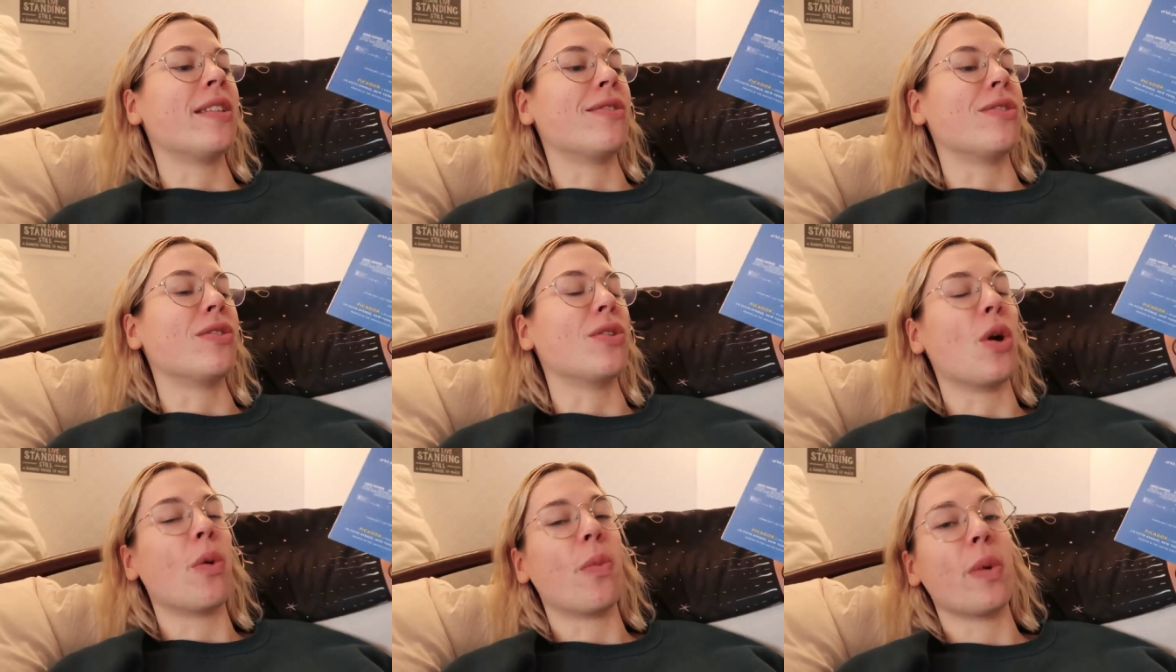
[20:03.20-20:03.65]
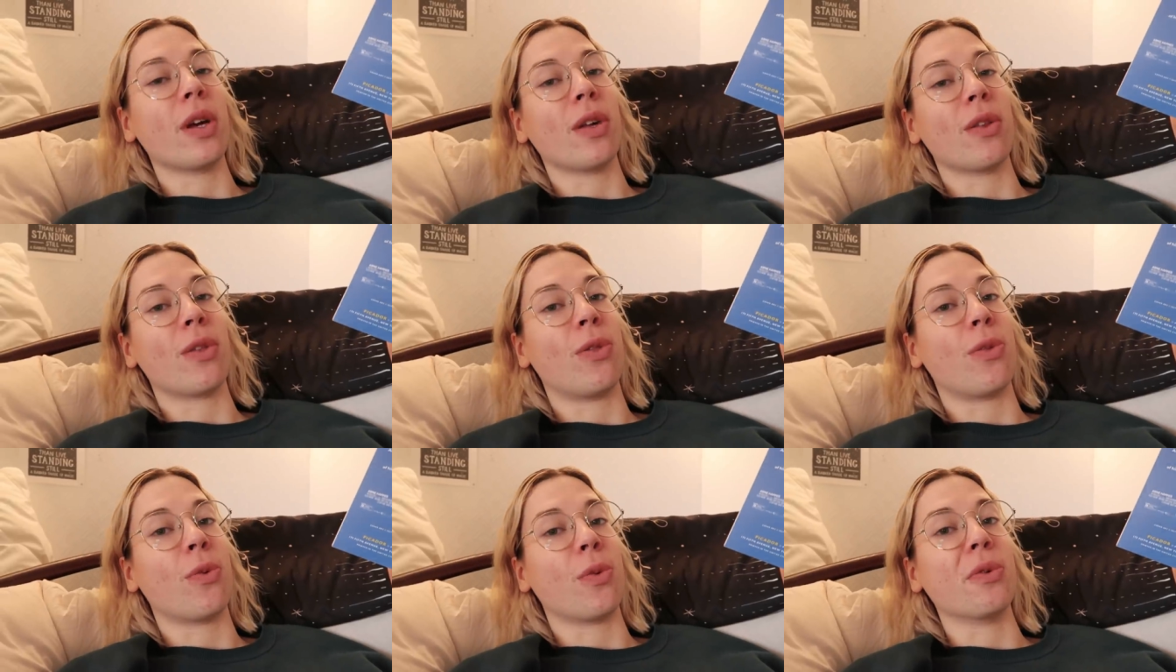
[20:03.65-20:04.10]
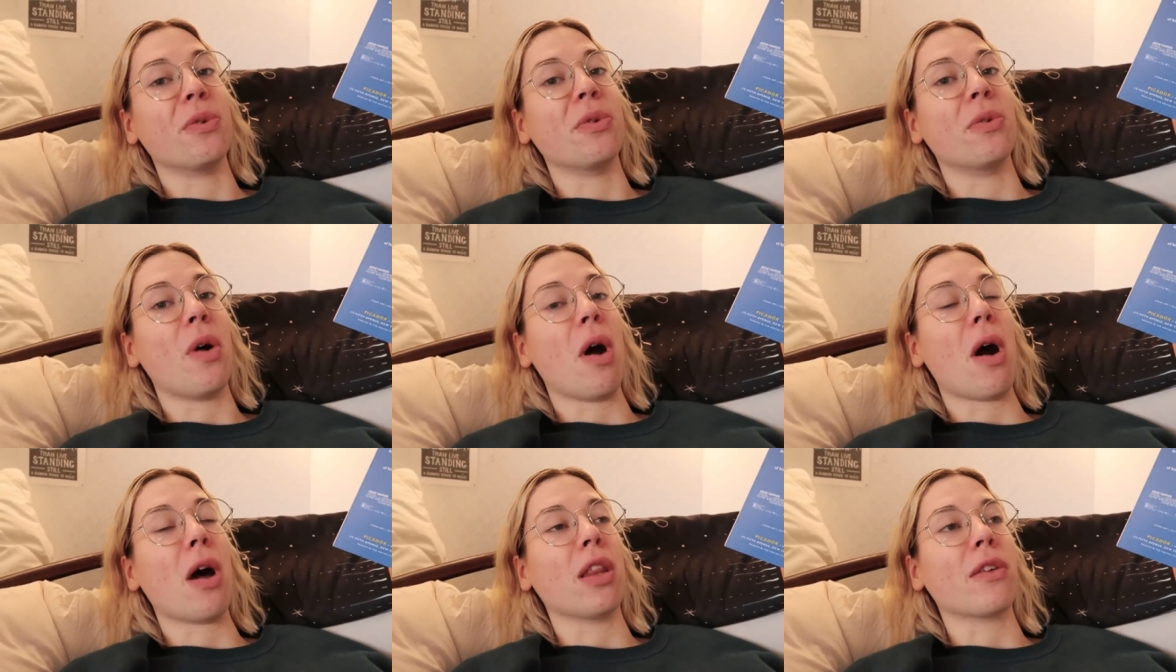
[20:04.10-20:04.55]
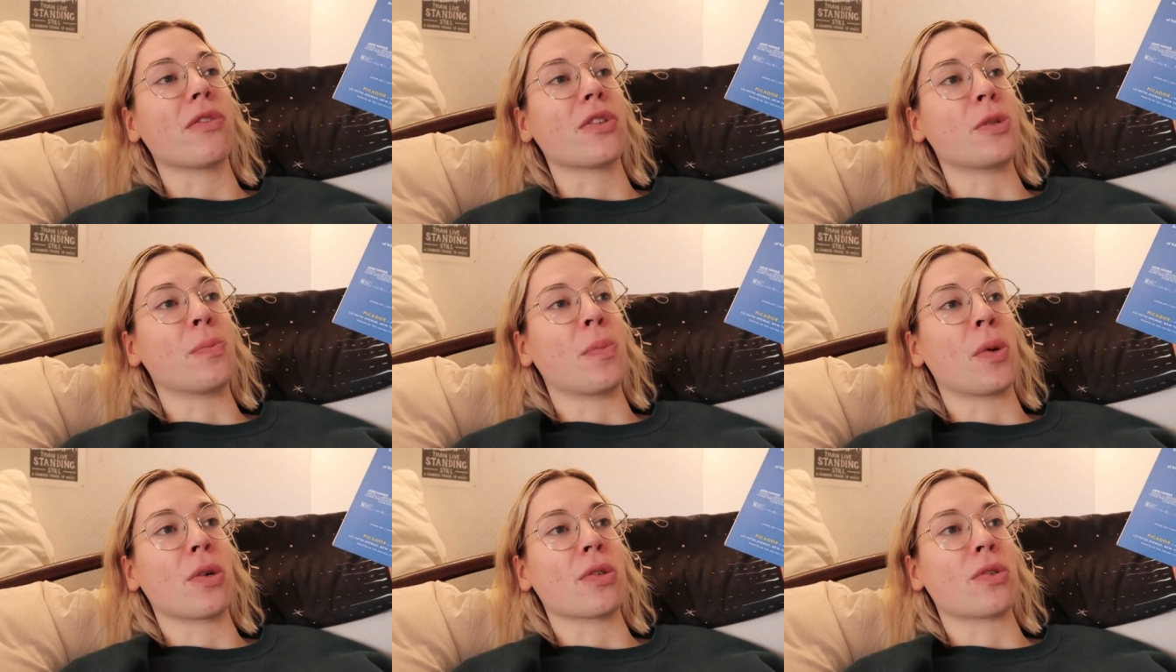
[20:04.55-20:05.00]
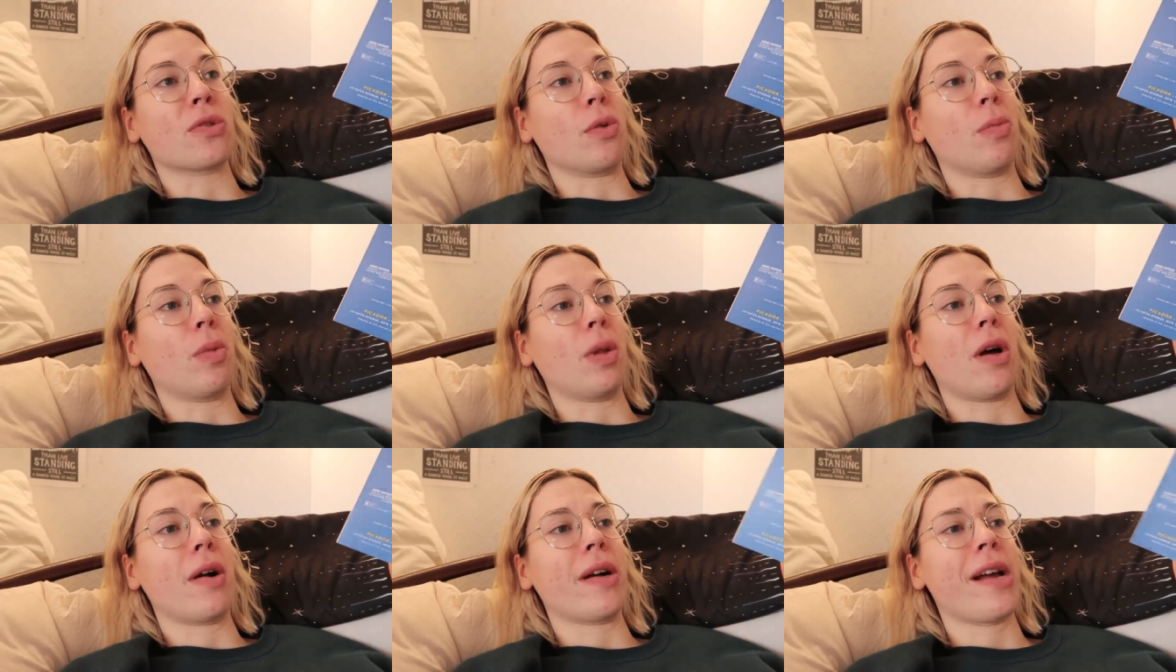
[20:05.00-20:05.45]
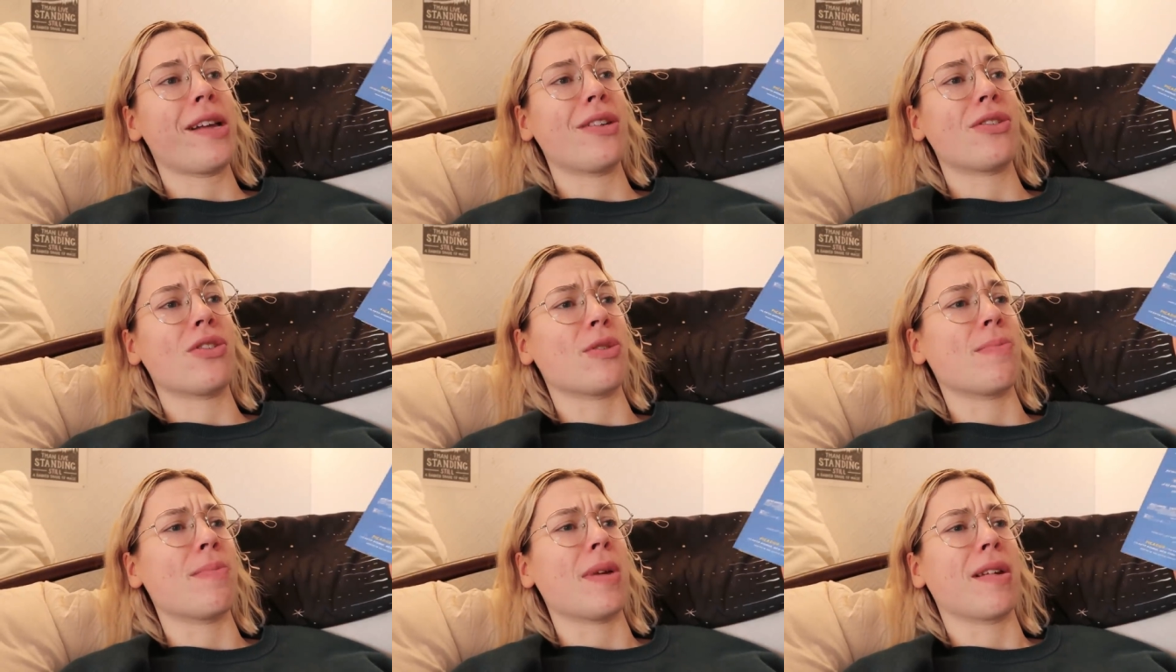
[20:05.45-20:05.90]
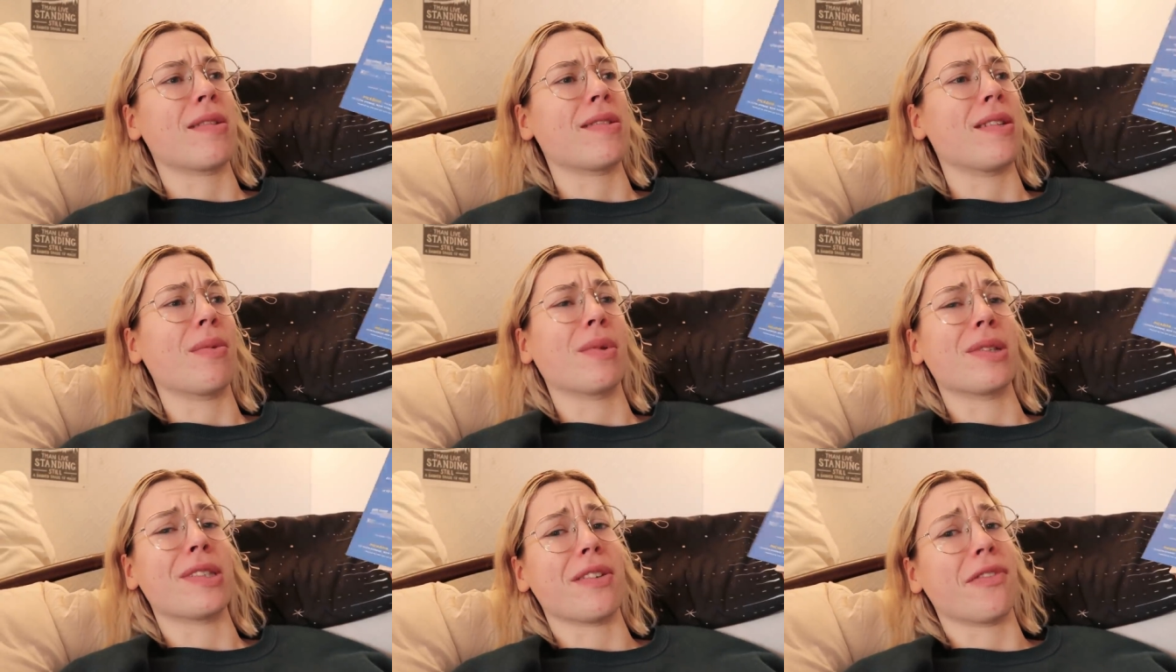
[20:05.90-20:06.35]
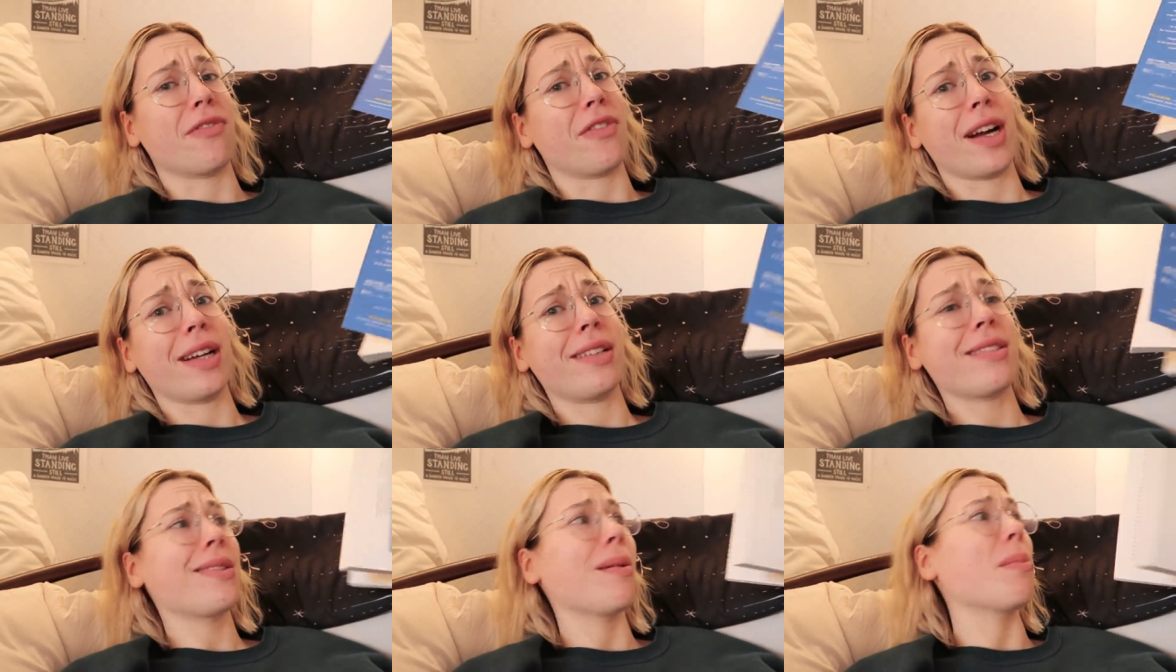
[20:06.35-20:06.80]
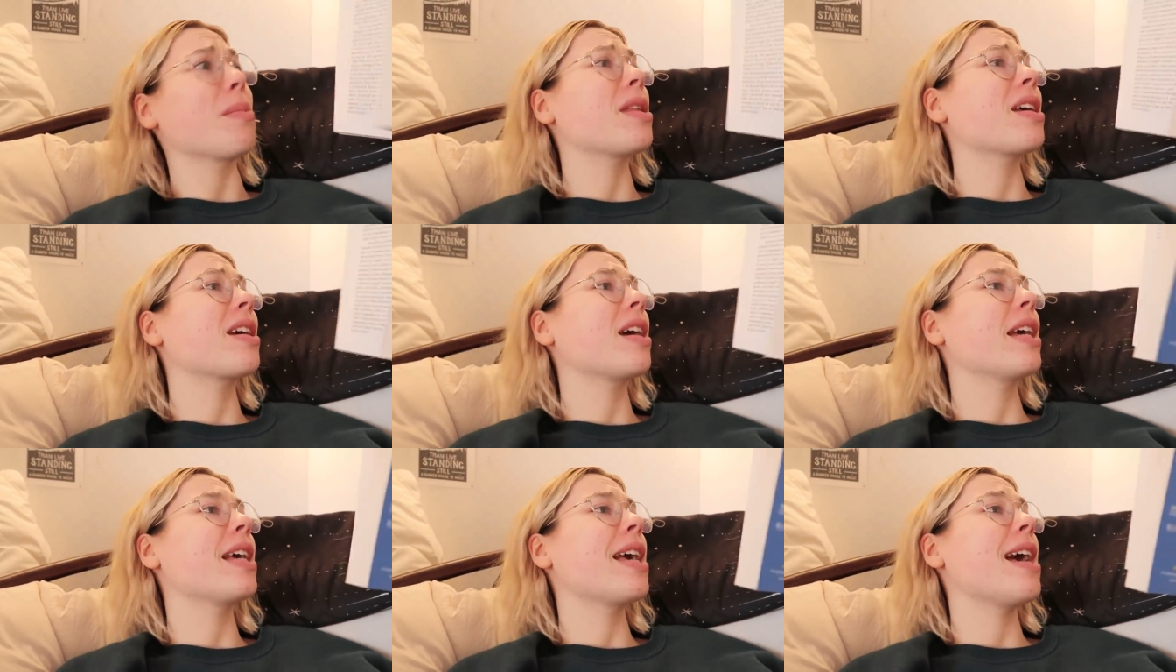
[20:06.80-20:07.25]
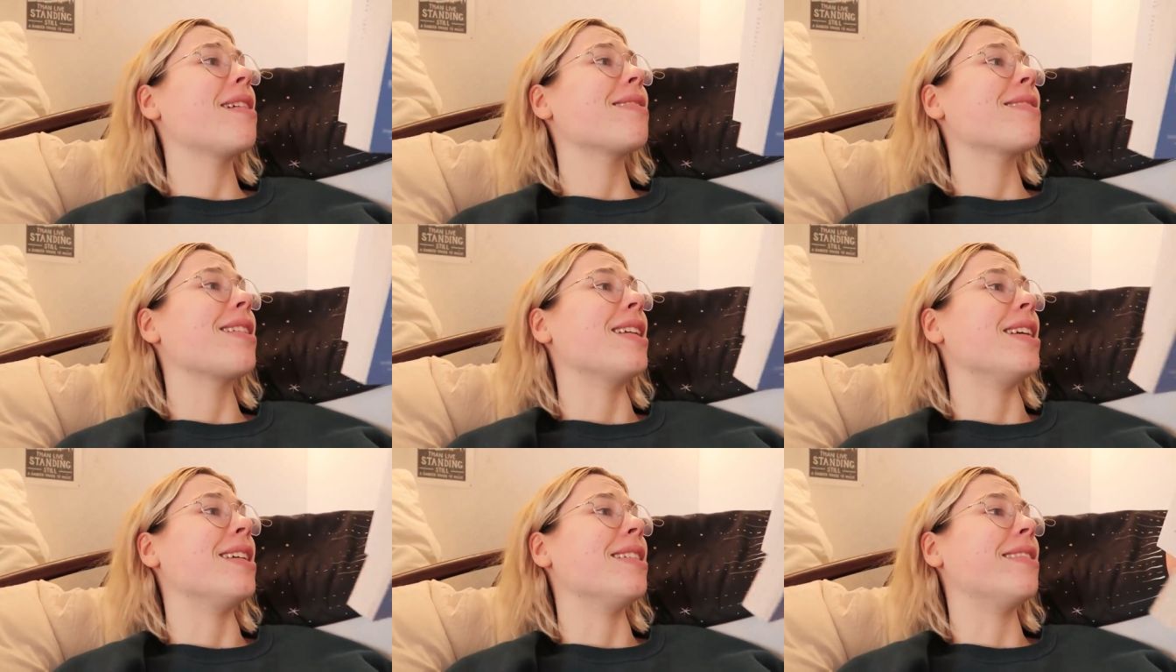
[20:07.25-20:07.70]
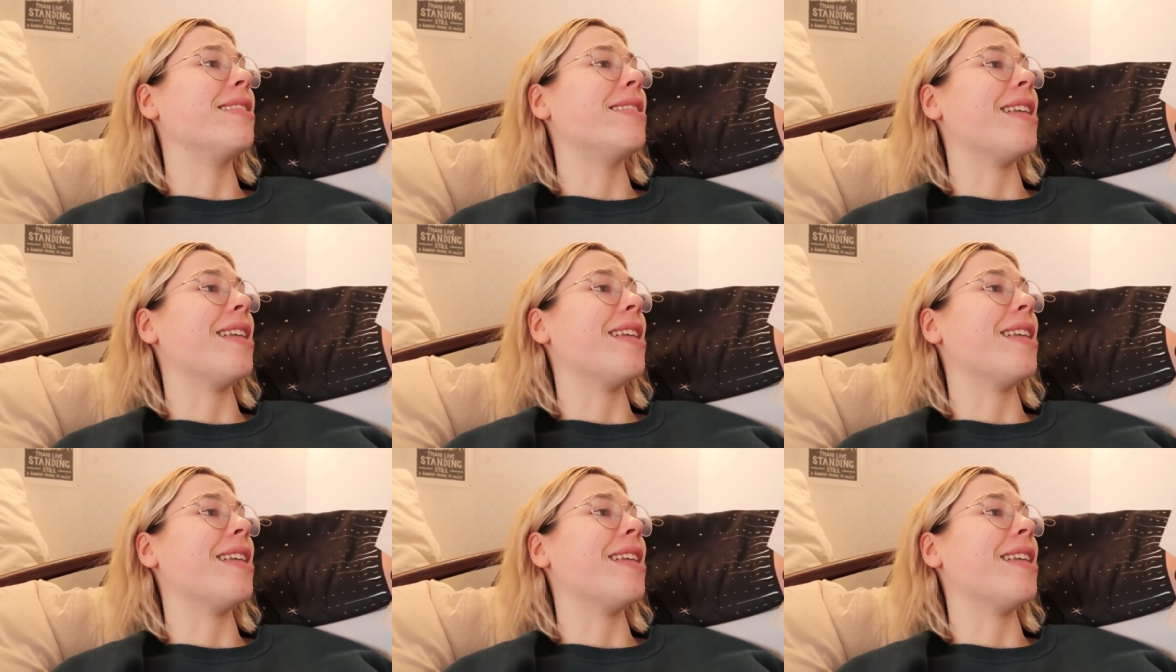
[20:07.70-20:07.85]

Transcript: is going through Oliver's personal belongings just because he wants to find something, I guess, and he